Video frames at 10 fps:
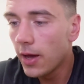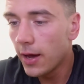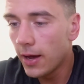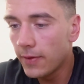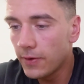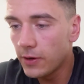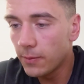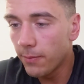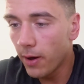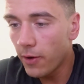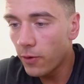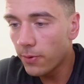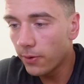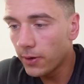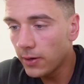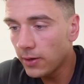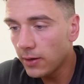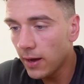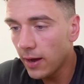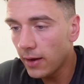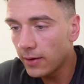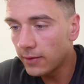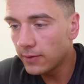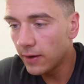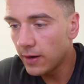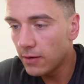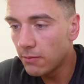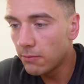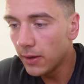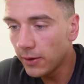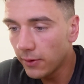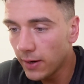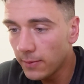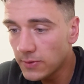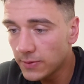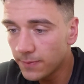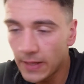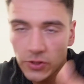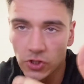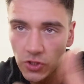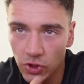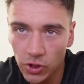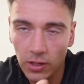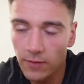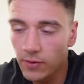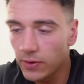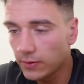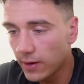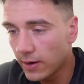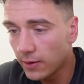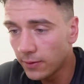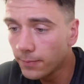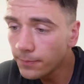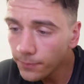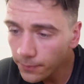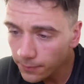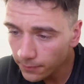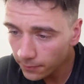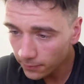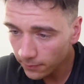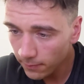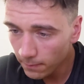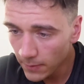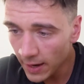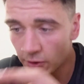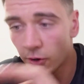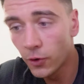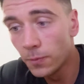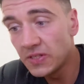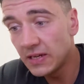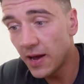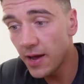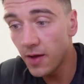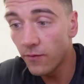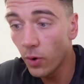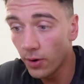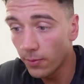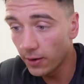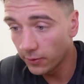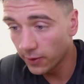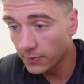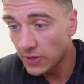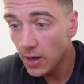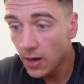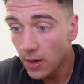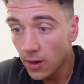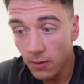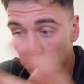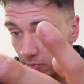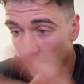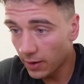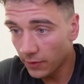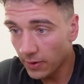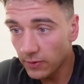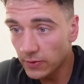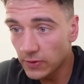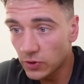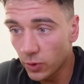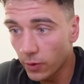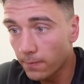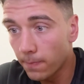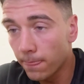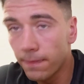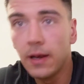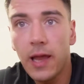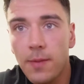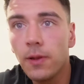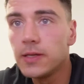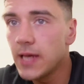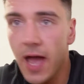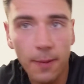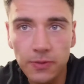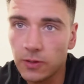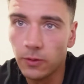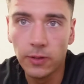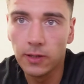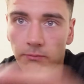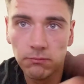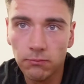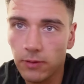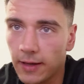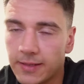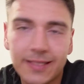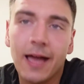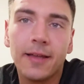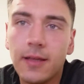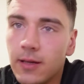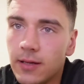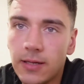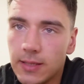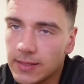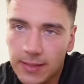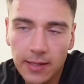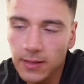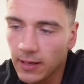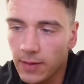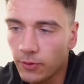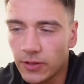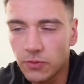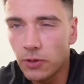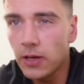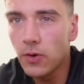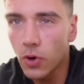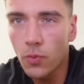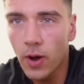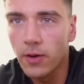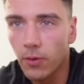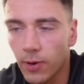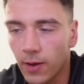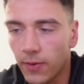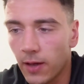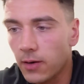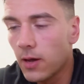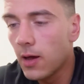And then you get bioperine at 10 milligrams. That's just to shuttle everything down. And you got huperzine A at 400 micrograms. Another great dosage. Look, the label is absolutely like a stack. It is a standout label. There's really no way around that.